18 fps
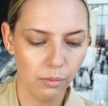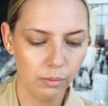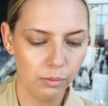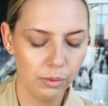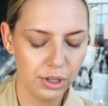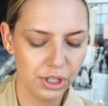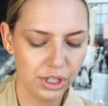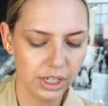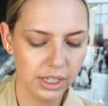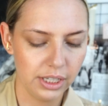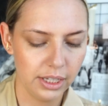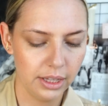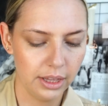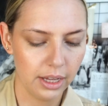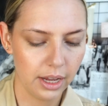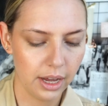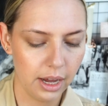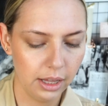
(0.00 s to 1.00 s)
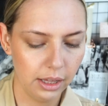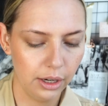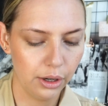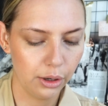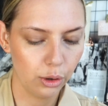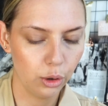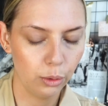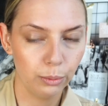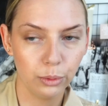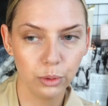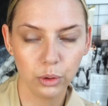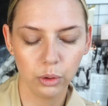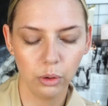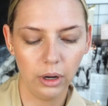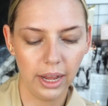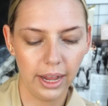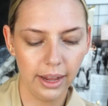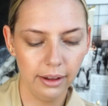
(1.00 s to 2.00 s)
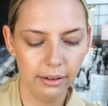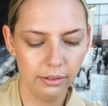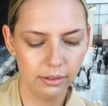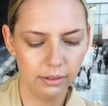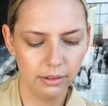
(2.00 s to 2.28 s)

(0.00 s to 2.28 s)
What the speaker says: which is in the color Coupe du Soleil.